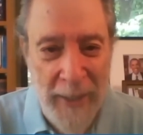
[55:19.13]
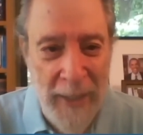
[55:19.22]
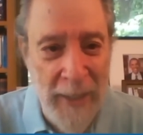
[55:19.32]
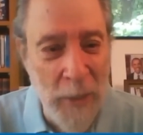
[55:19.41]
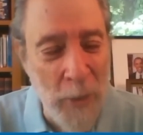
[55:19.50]

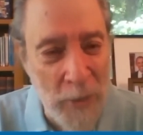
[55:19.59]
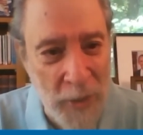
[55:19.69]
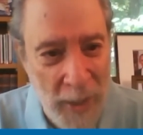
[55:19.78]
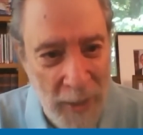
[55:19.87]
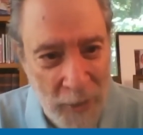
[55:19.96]
in Los
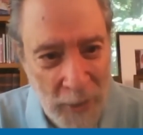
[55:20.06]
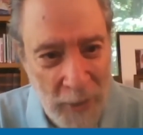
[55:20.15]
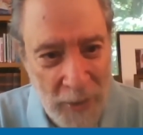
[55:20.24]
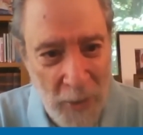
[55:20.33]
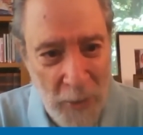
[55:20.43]

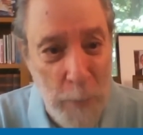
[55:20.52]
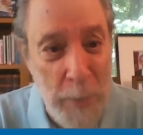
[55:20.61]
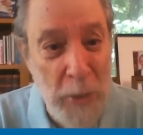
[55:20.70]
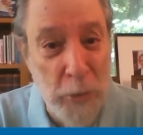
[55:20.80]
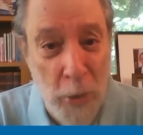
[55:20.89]
Angeles at the
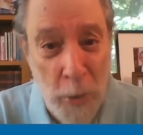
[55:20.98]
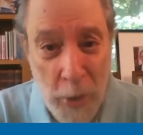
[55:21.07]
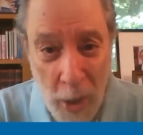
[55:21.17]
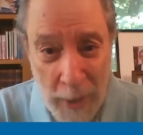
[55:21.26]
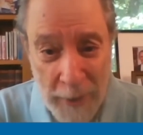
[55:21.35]
Bistro
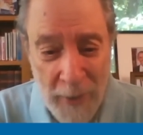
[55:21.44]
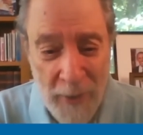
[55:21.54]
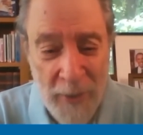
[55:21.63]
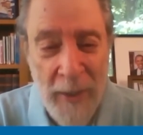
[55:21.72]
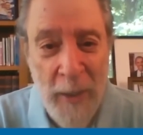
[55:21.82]
Gardens